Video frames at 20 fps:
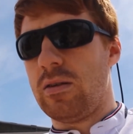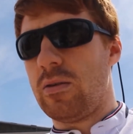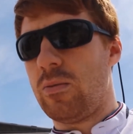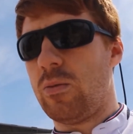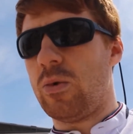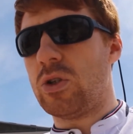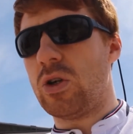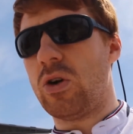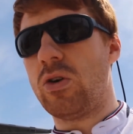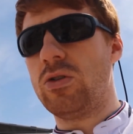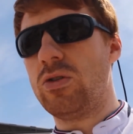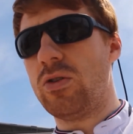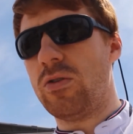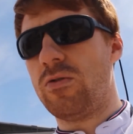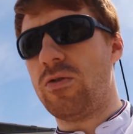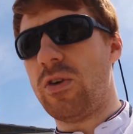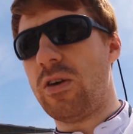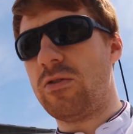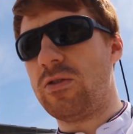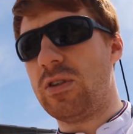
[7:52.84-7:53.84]
was
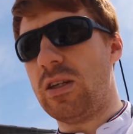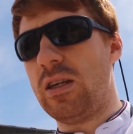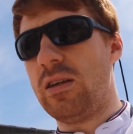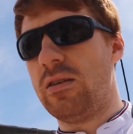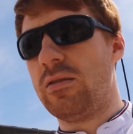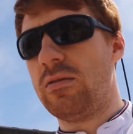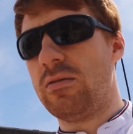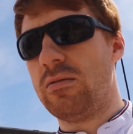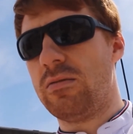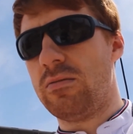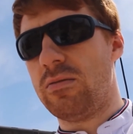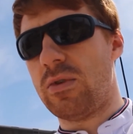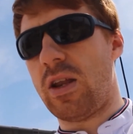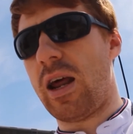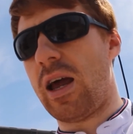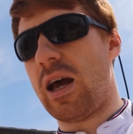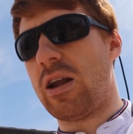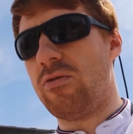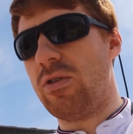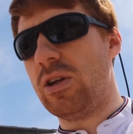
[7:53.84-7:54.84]
150 that I
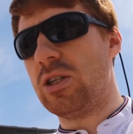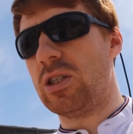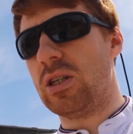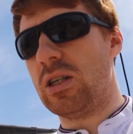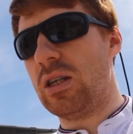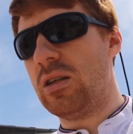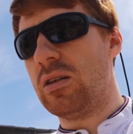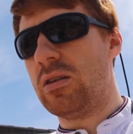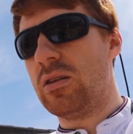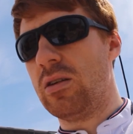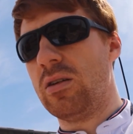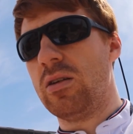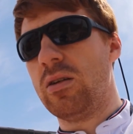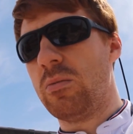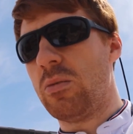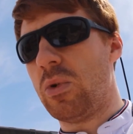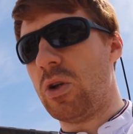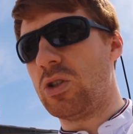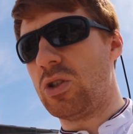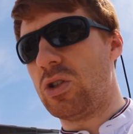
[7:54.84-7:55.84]
had originally,
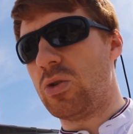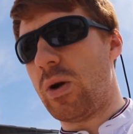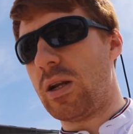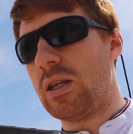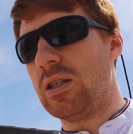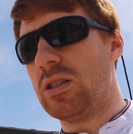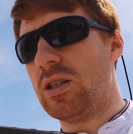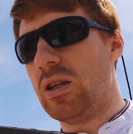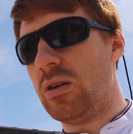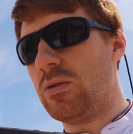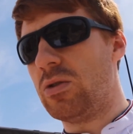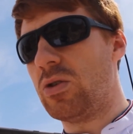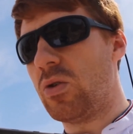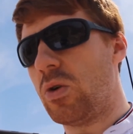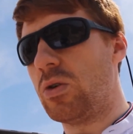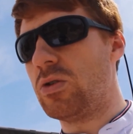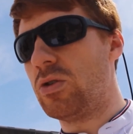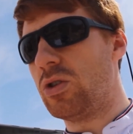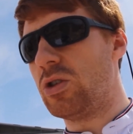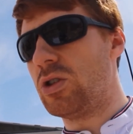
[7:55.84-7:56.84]
plus 22, so
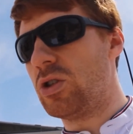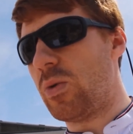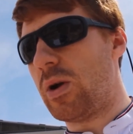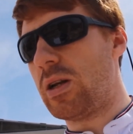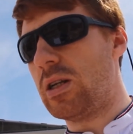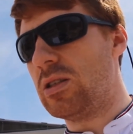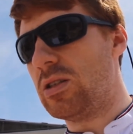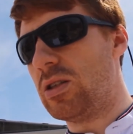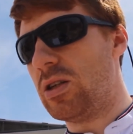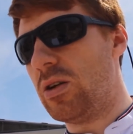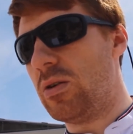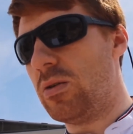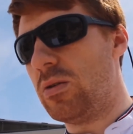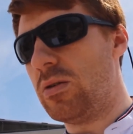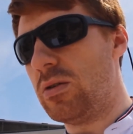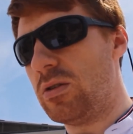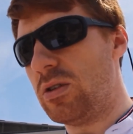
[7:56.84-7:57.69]
172